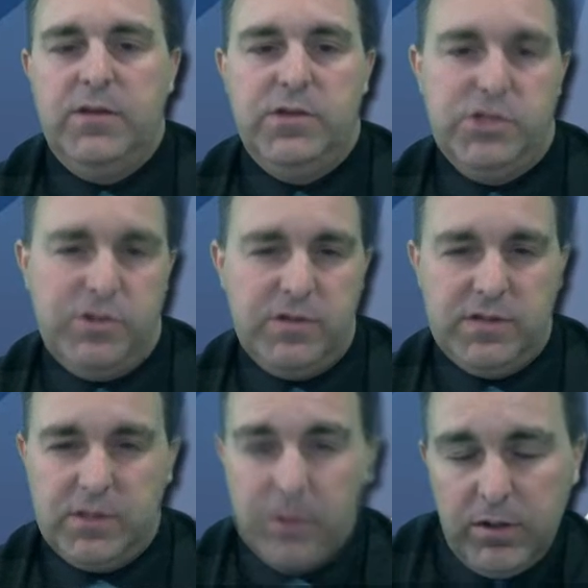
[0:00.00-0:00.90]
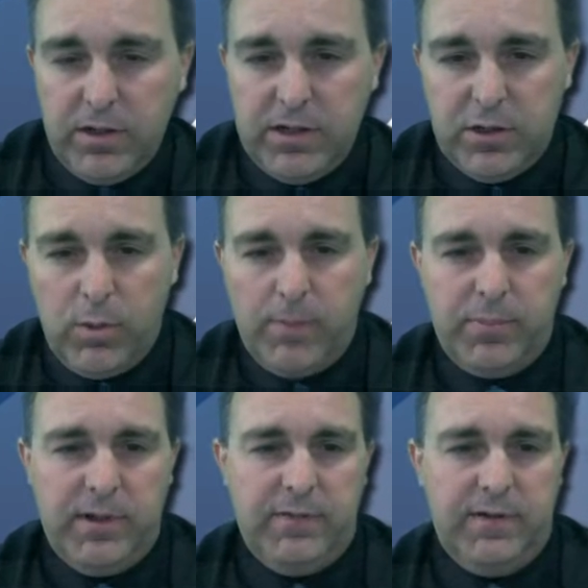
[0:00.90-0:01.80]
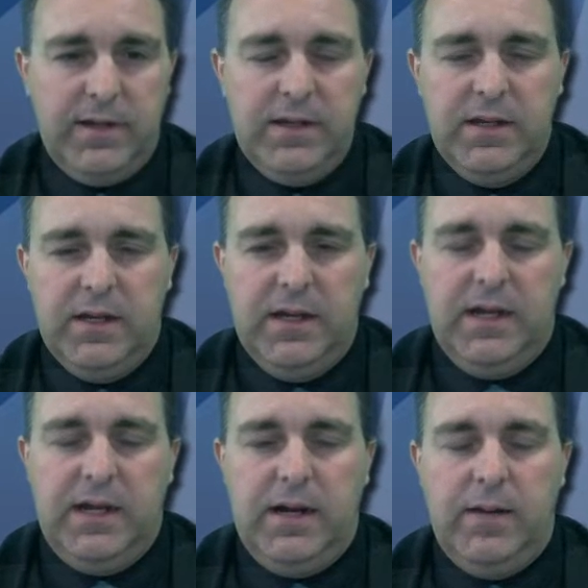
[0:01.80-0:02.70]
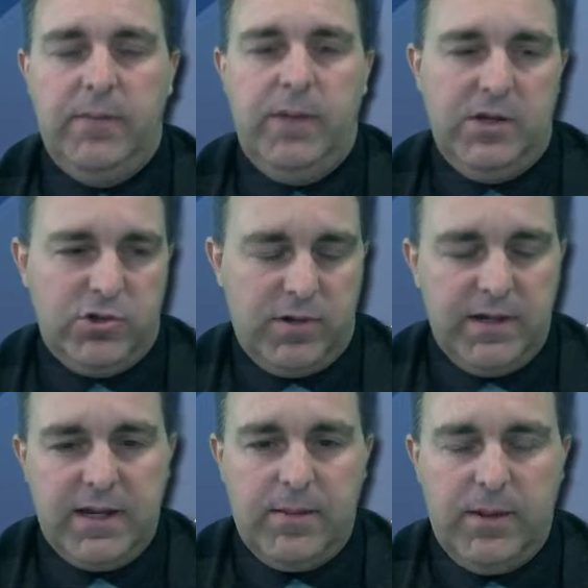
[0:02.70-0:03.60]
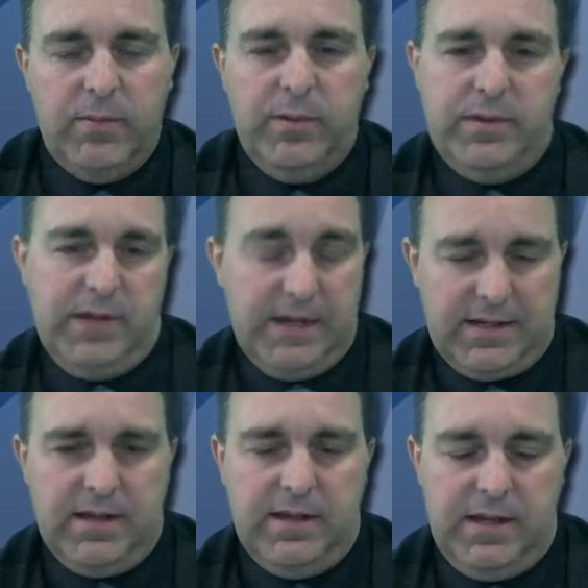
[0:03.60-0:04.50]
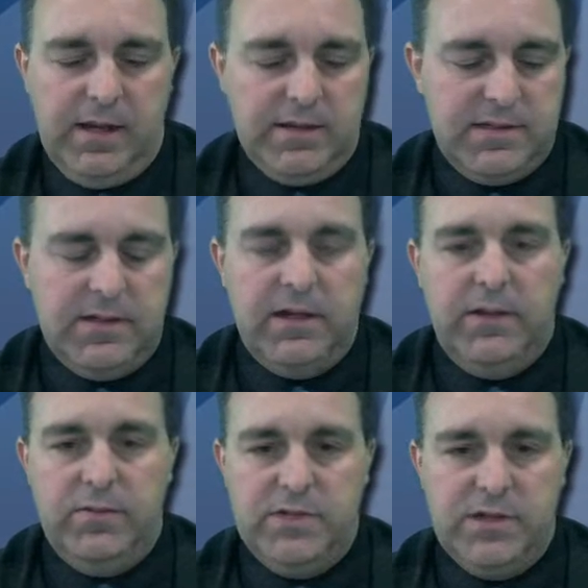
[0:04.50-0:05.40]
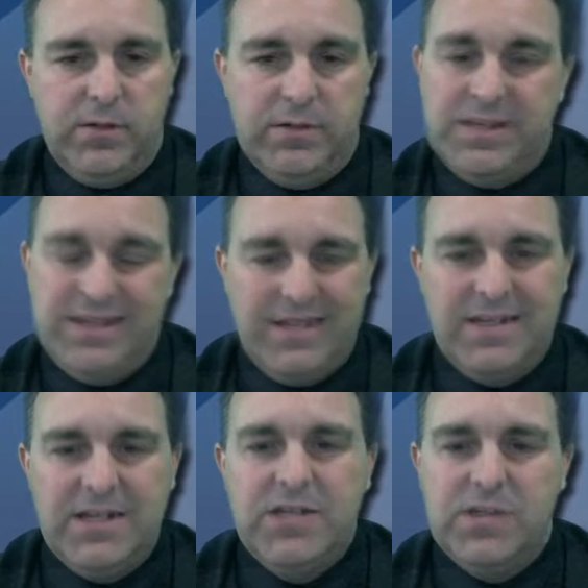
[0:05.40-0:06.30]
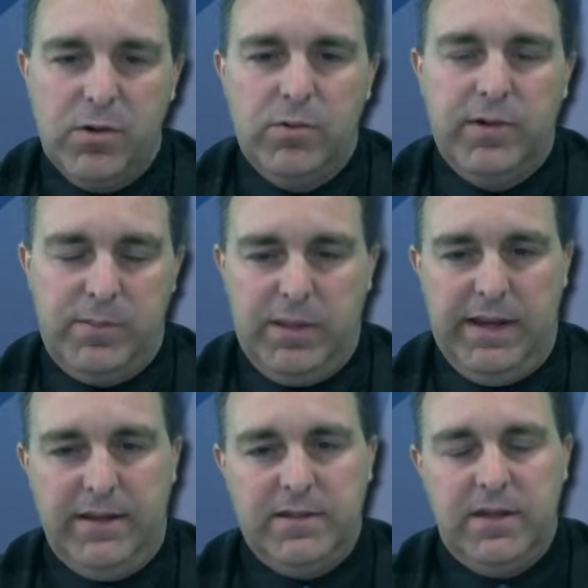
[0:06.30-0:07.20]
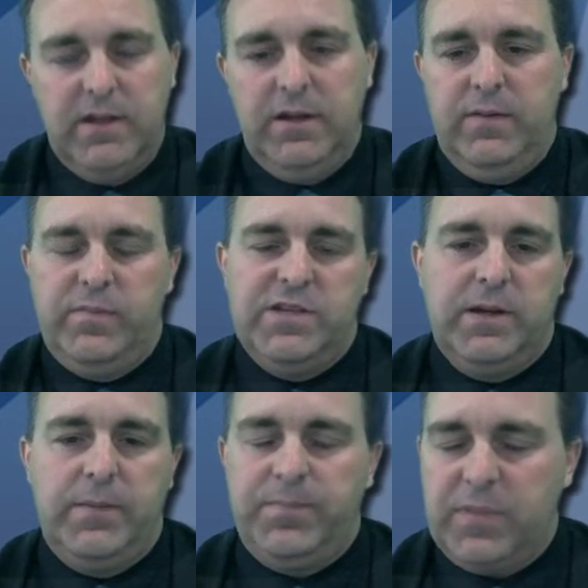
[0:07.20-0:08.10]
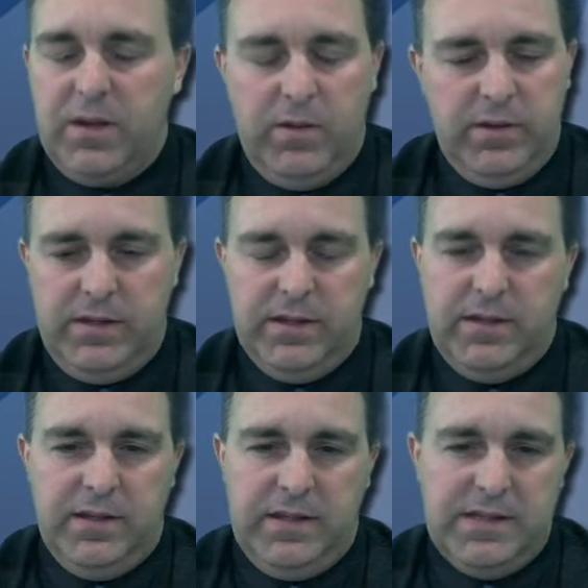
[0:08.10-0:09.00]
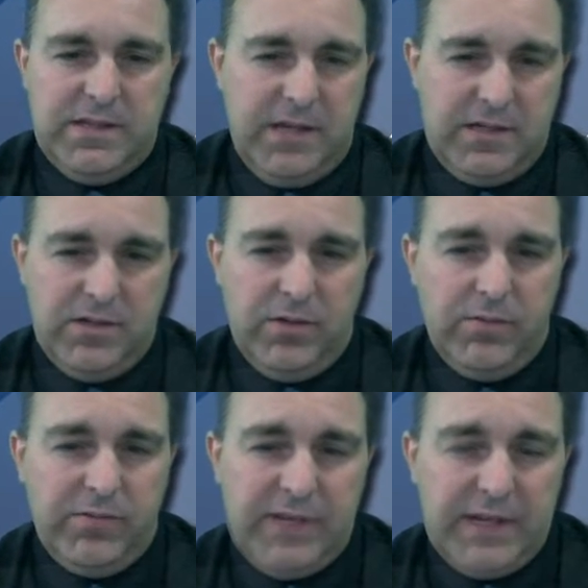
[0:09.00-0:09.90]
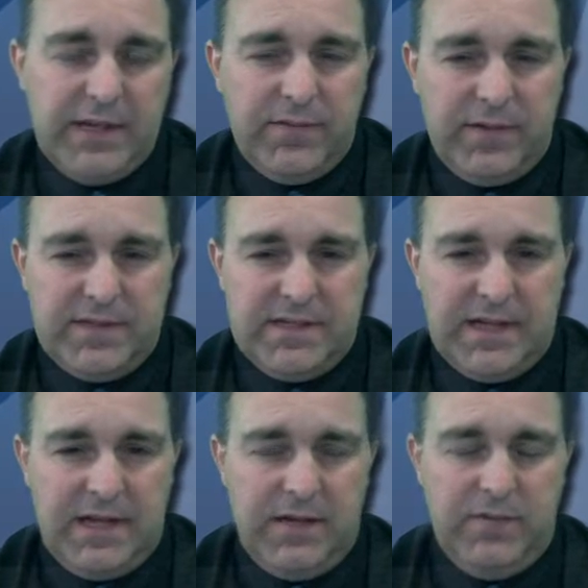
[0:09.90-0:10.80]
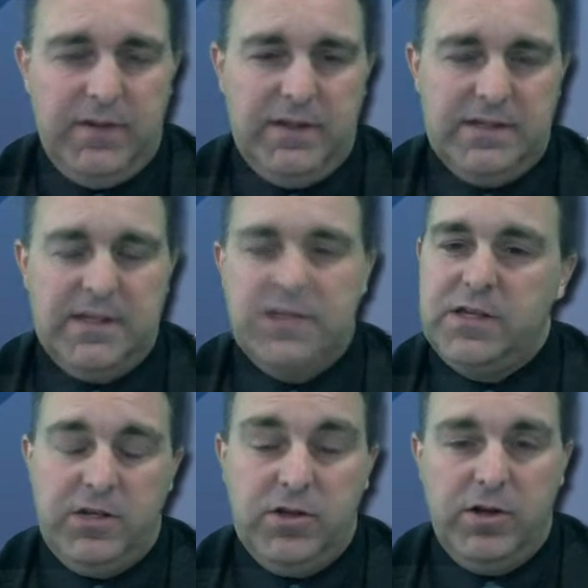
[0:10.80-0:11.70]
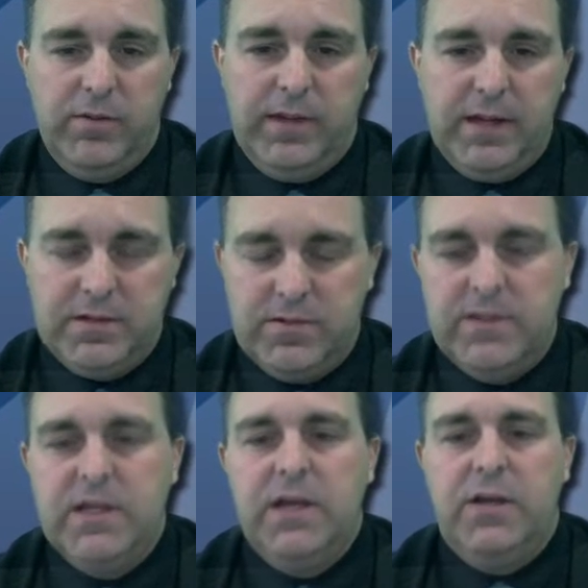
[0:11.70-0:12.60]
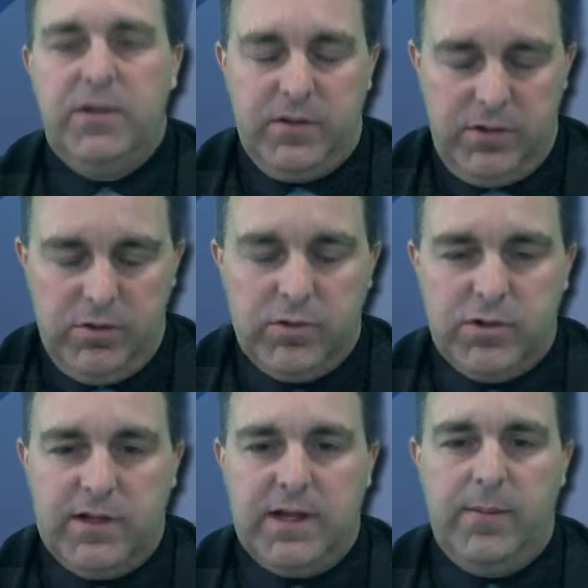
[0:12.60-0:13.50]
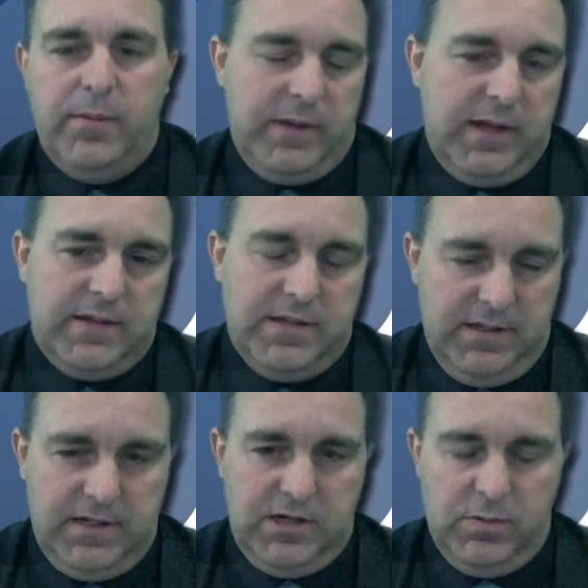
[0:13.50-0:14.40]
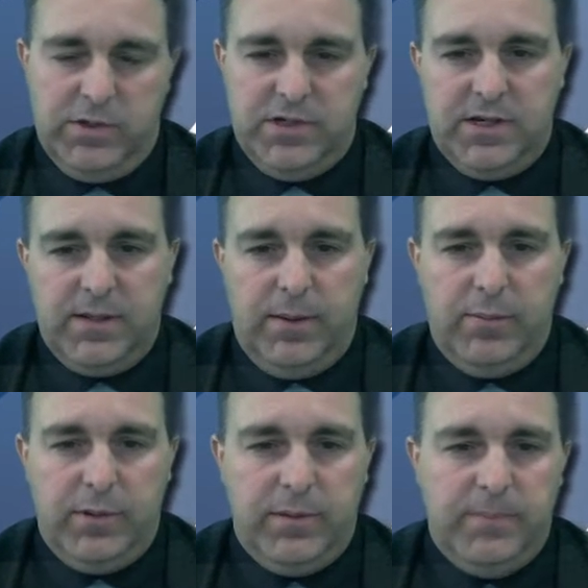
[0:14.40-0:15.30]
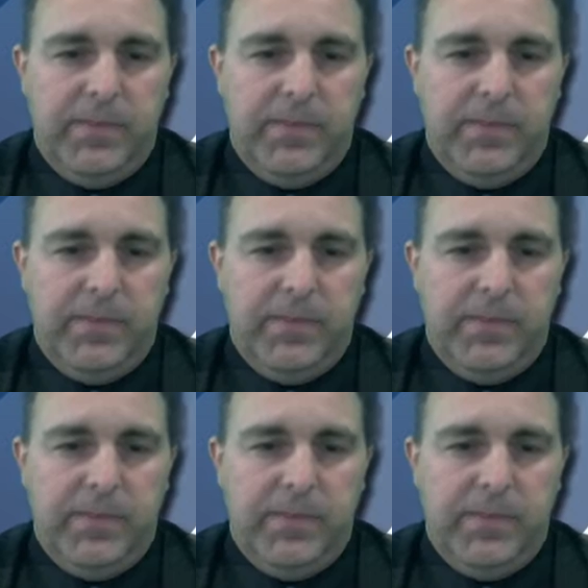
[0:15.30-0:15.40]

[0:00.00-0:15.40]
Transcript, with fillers: the students are learning cooperatively and trying to come up with the answer and the results that the teacher's already planned. So it's not really investigative in the such that you don't know what the answer is, you're trying to come up with the answer the teacher wants you to come up with.